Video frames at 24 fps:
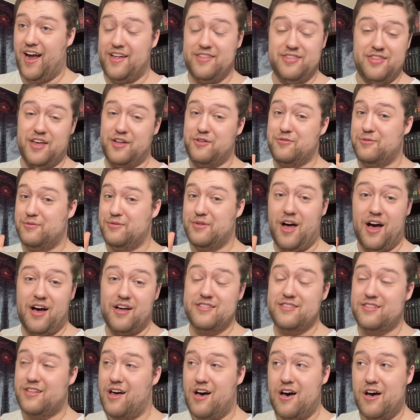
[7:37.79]
and they do
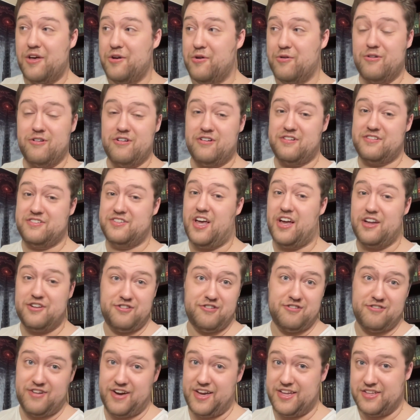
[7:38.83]
not lie or
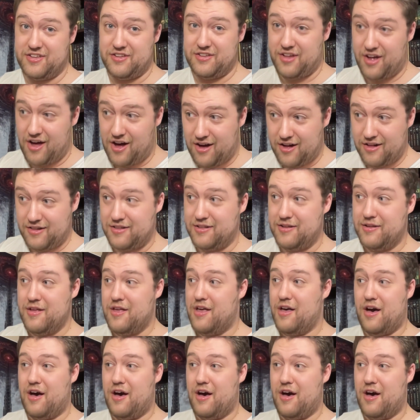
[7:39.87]
exaggerate at all.